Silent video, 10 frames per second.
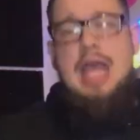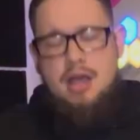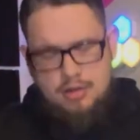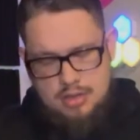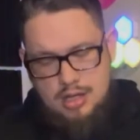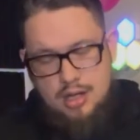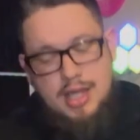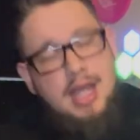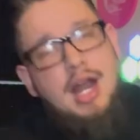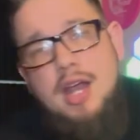Now,
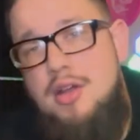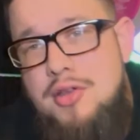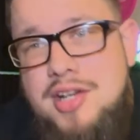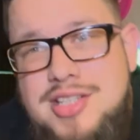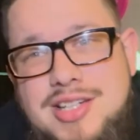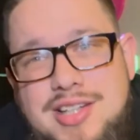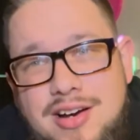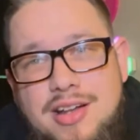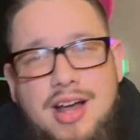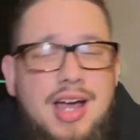again, I know there's a
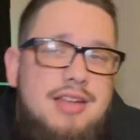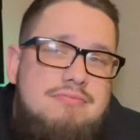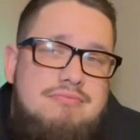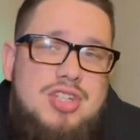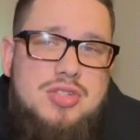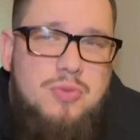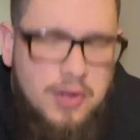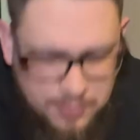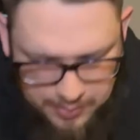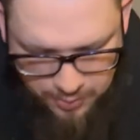ton. I just
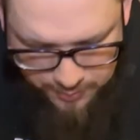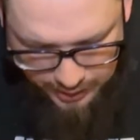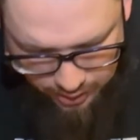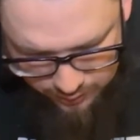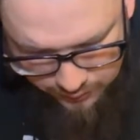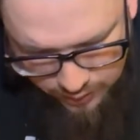want to be prepared